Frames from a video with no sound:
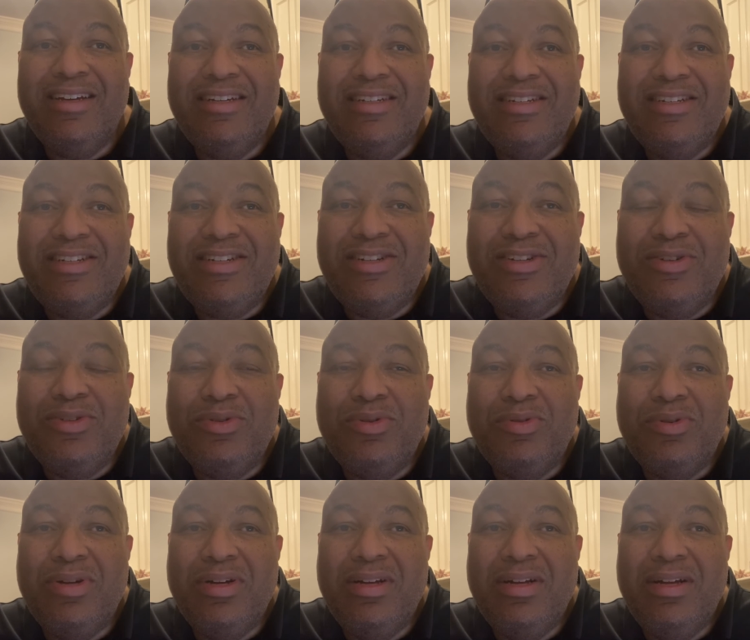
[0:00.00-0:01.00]
to
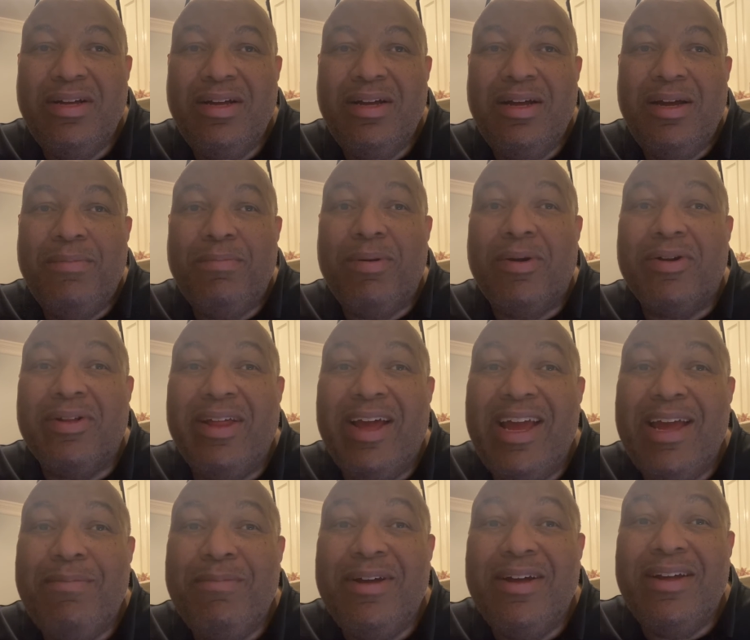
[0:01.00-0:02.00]

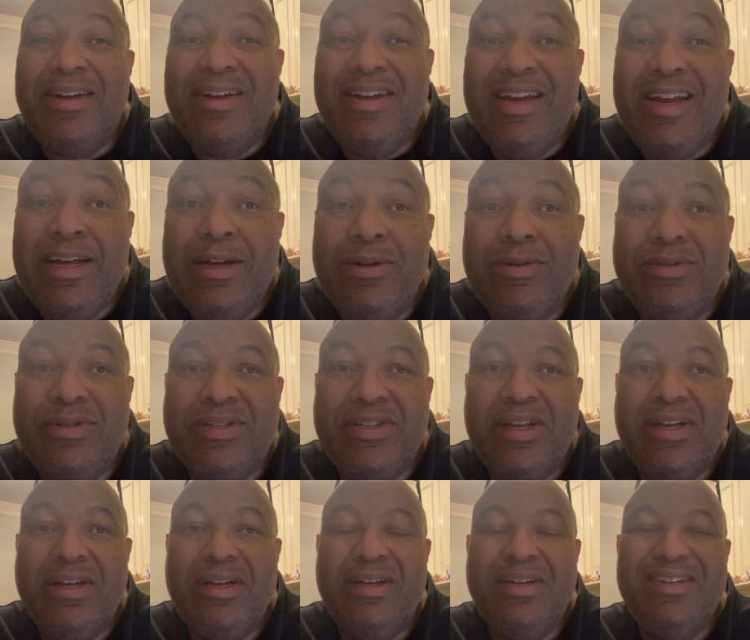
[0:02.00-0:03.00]
proclaim good news
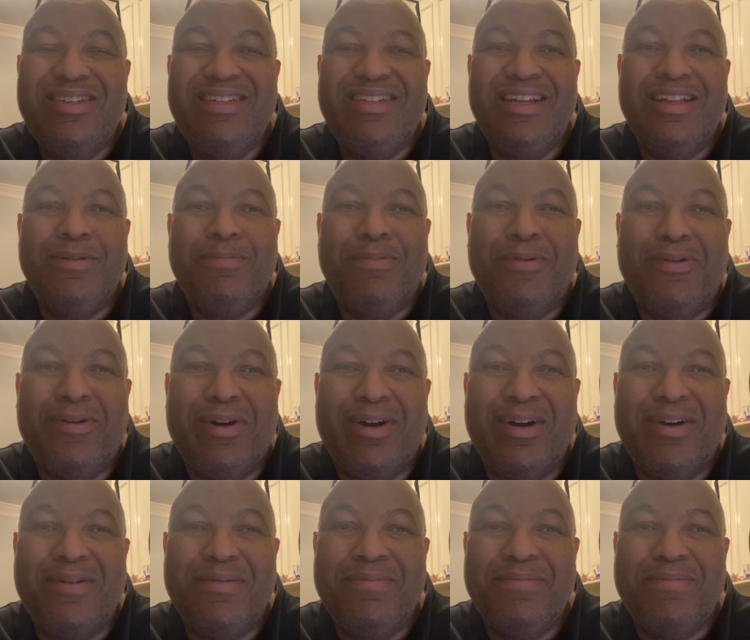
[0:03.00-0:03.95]
to the poor.